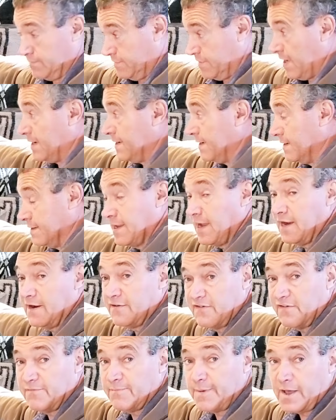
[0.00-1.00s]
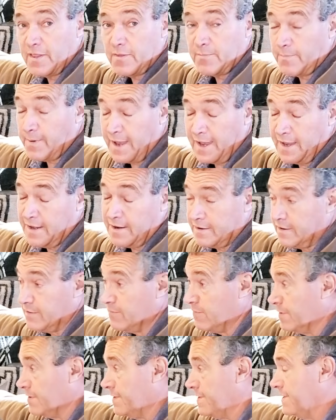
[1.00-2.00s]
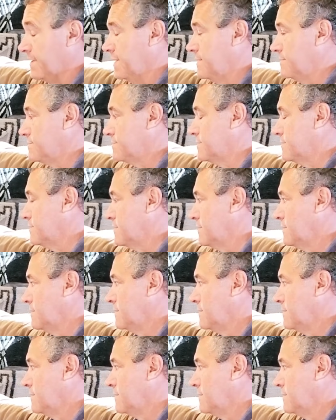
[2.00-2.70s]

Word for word: taken care of by the pad, and it really isn't.